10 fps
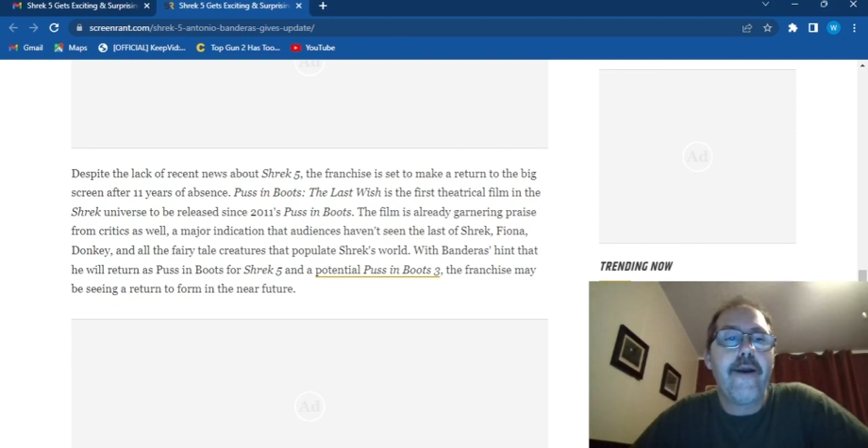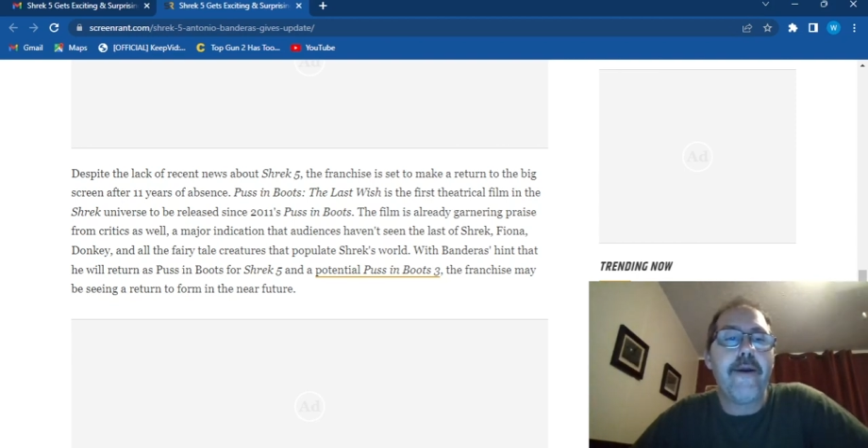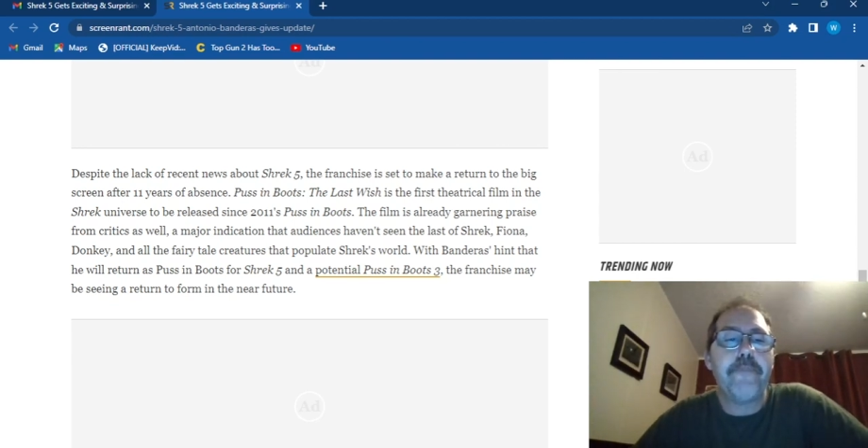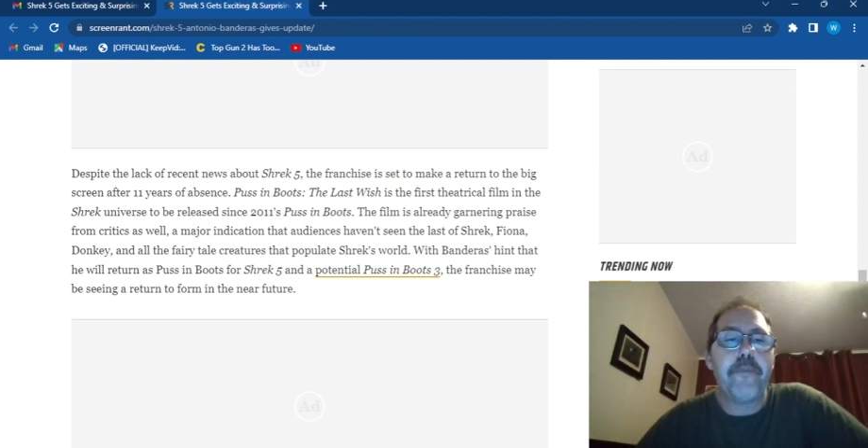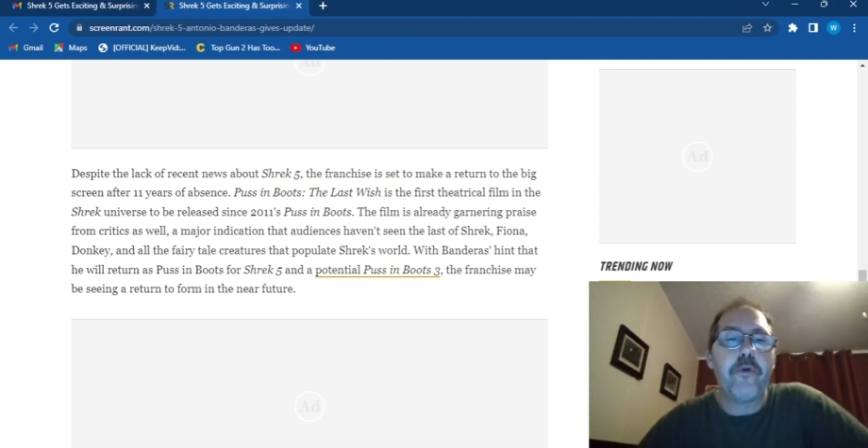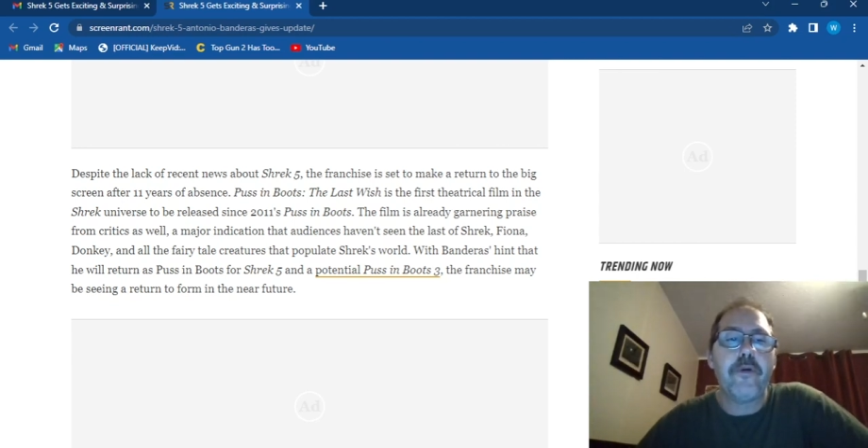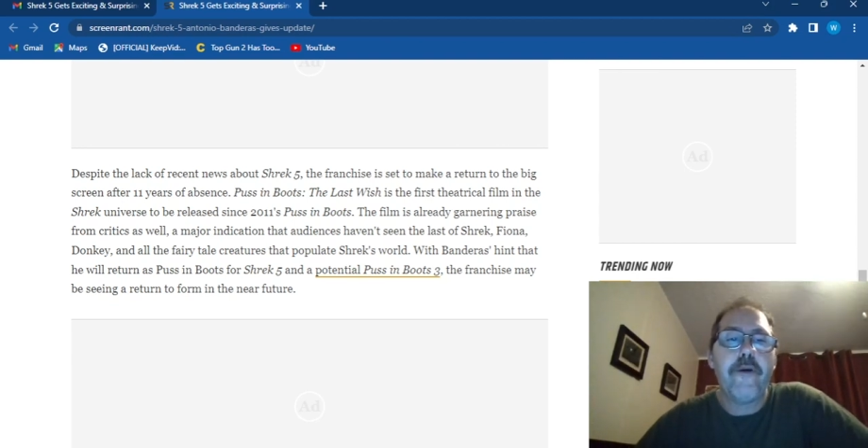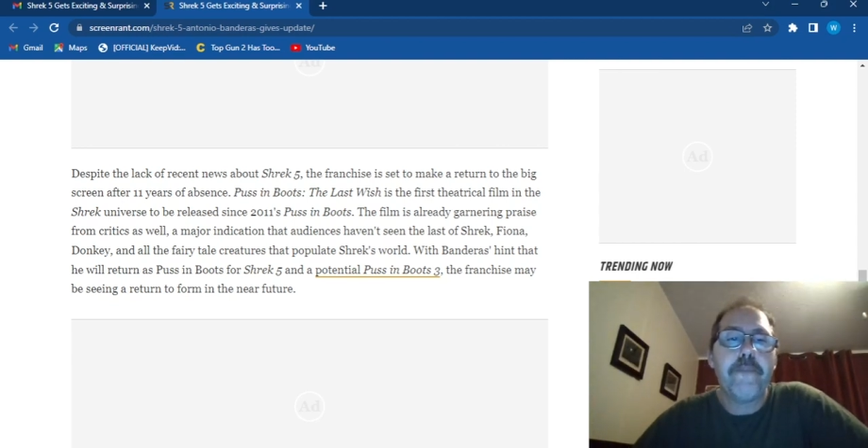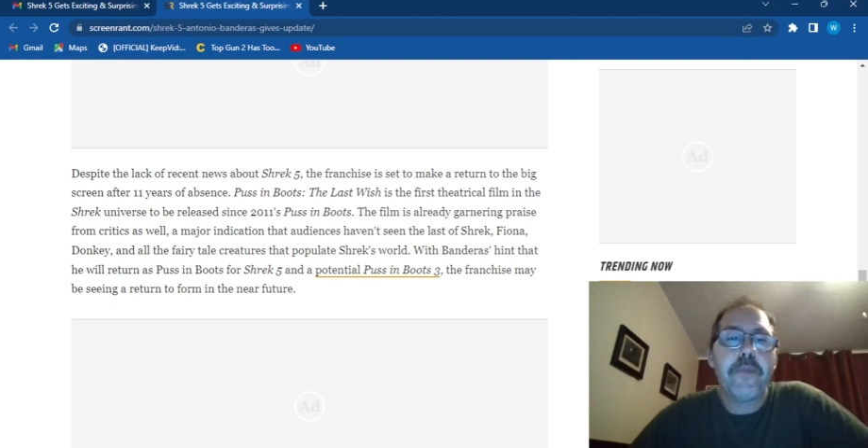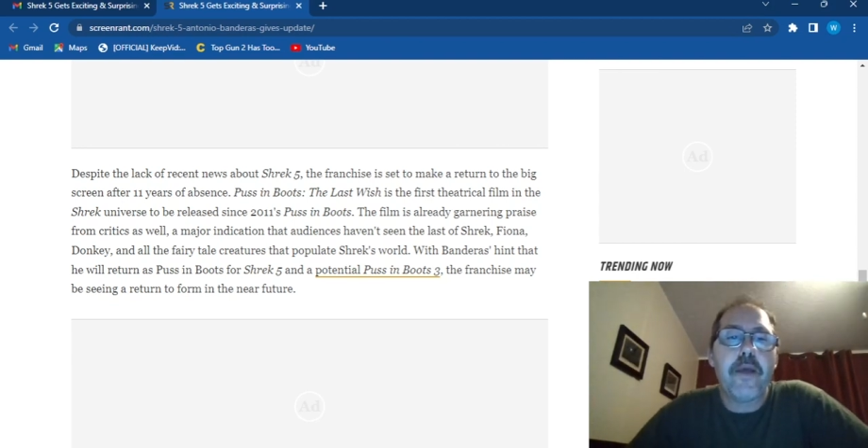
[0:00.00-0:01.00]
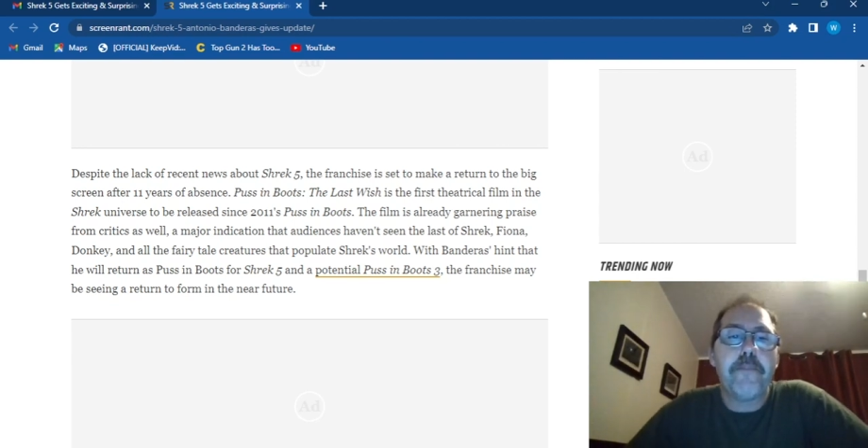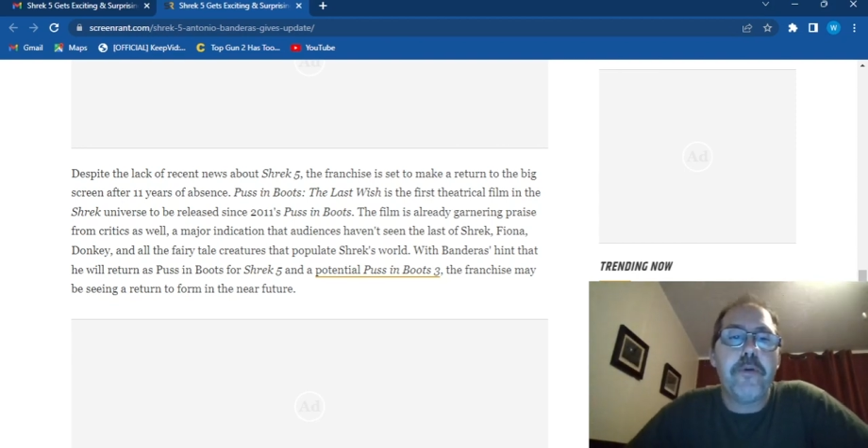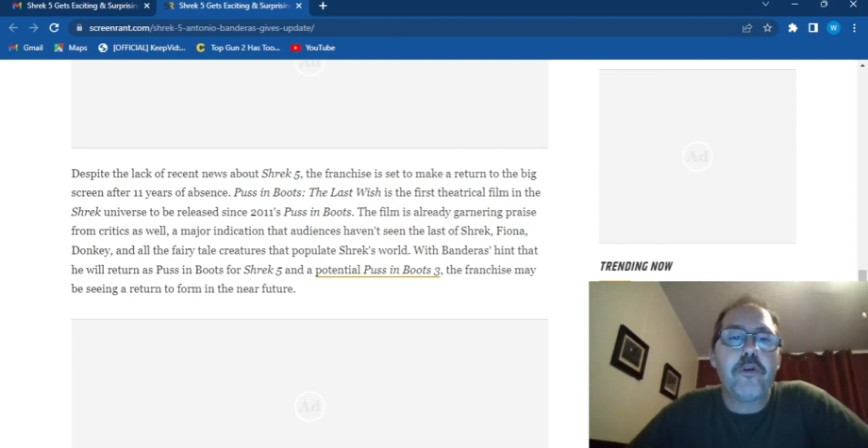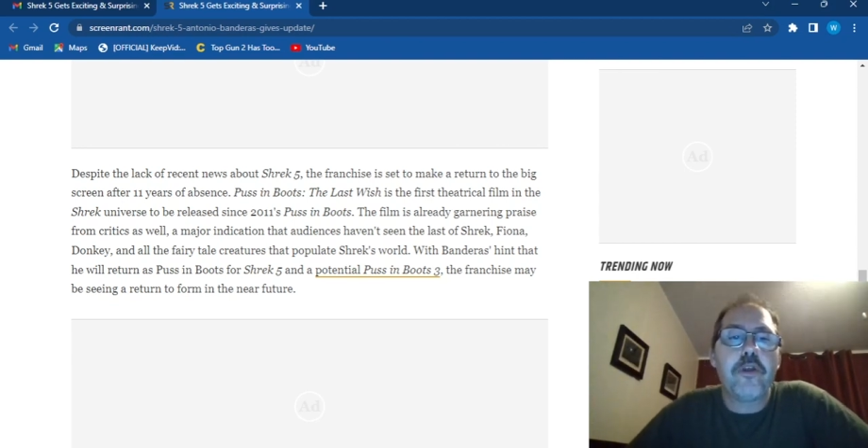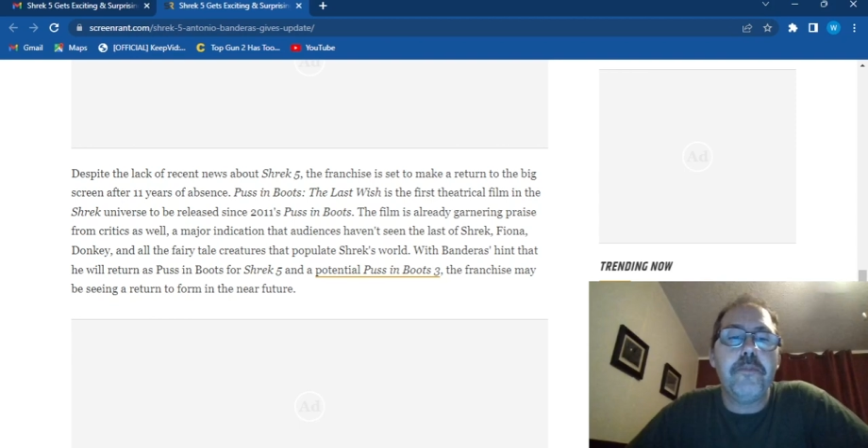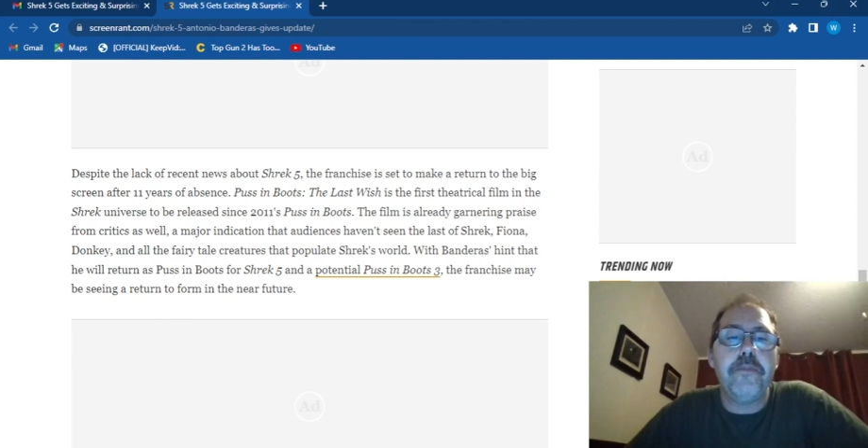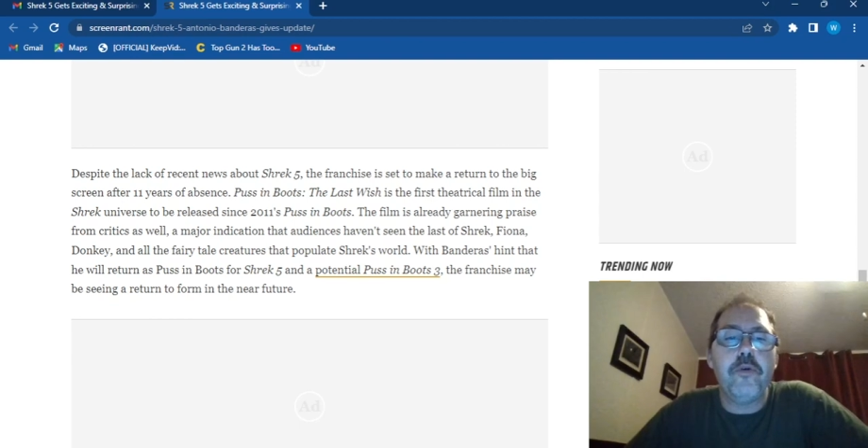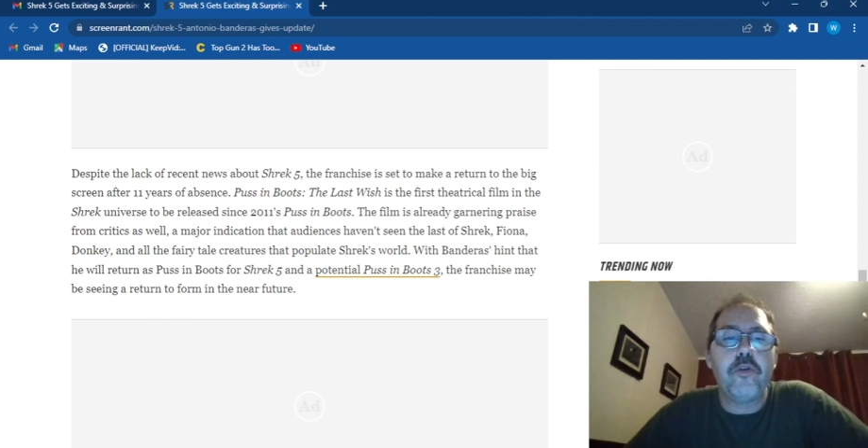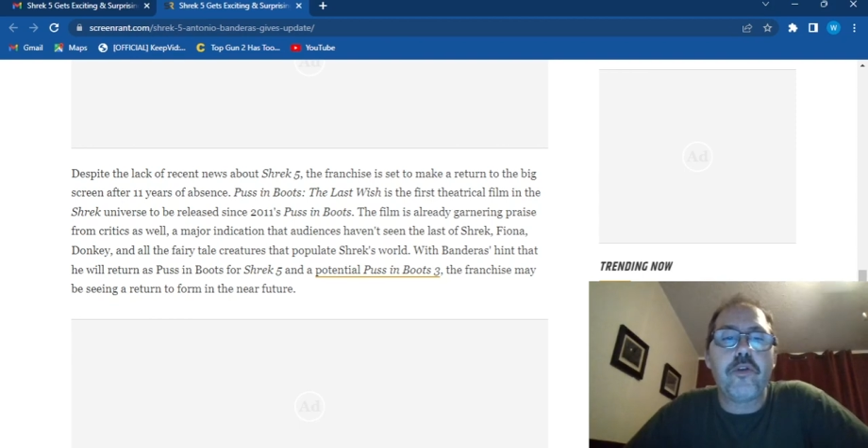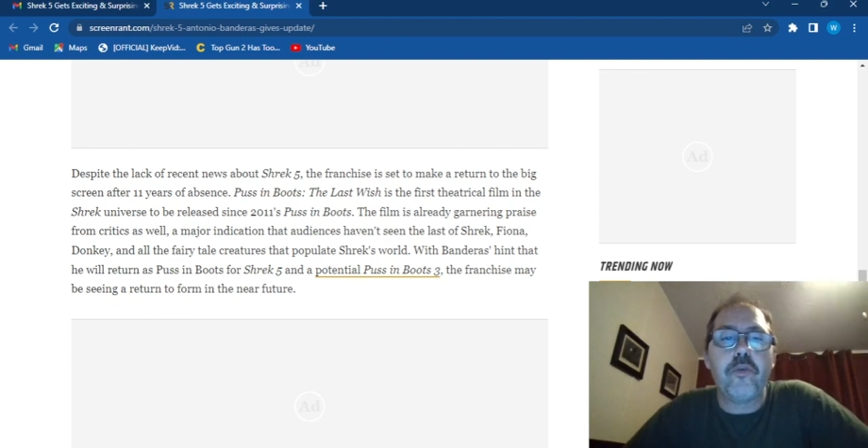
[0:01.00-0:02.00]
a Puss in
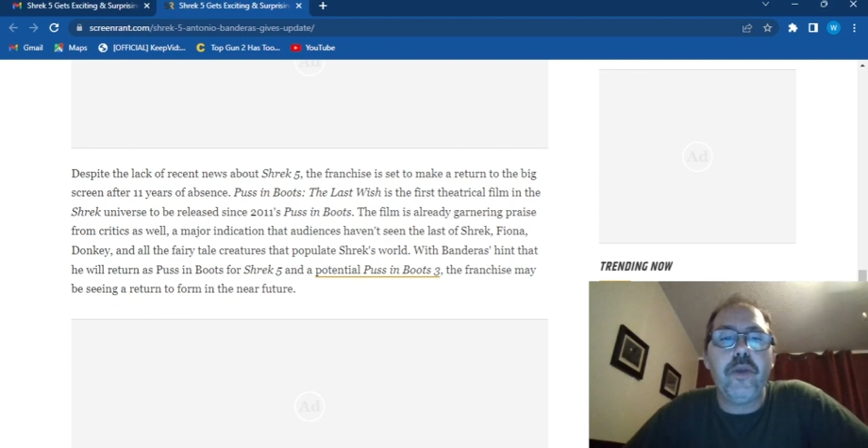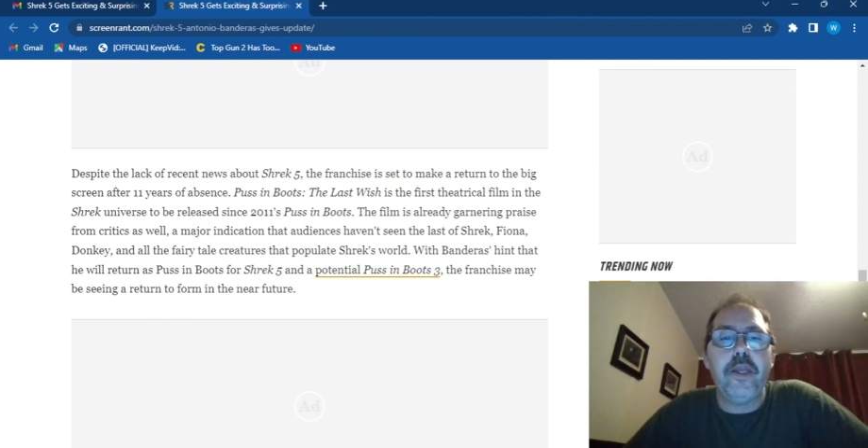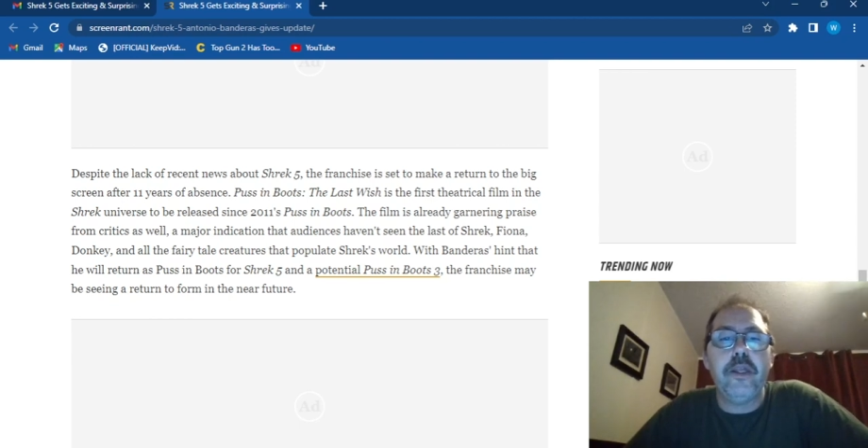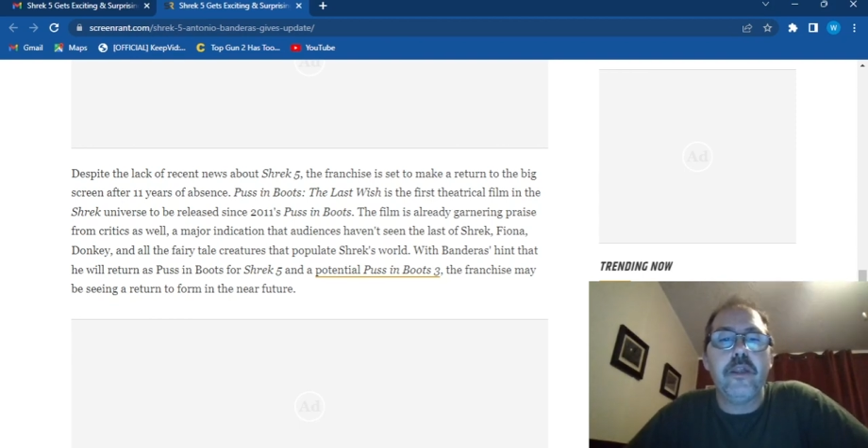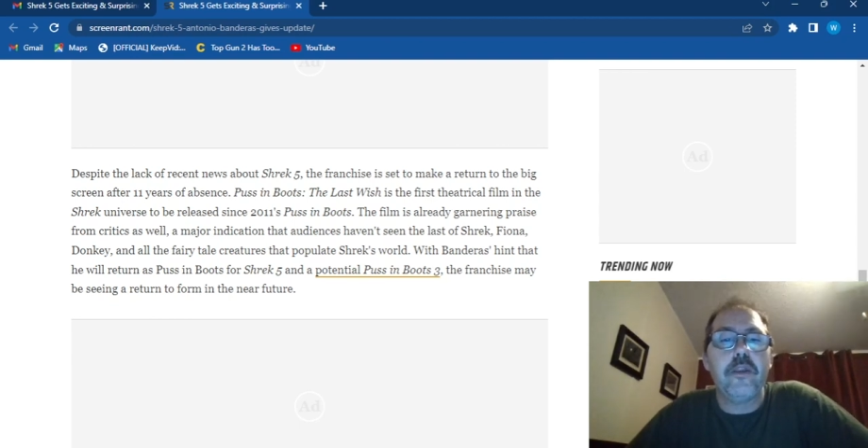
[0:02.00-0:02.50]
Boots 3.